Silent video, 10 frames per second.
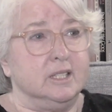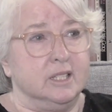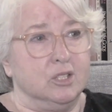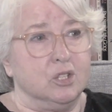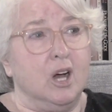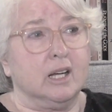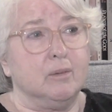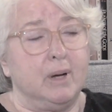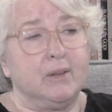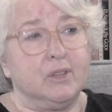to talk
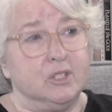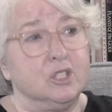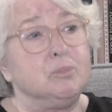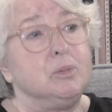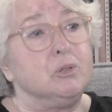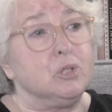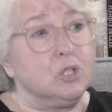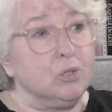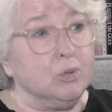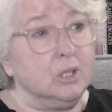about the
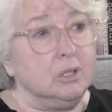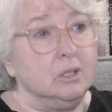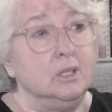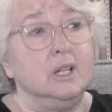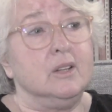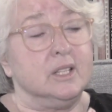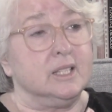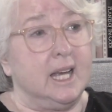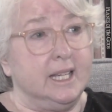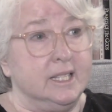spiritual, the
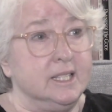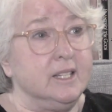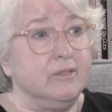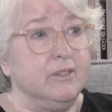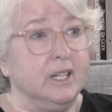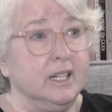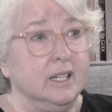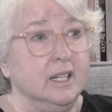scientific,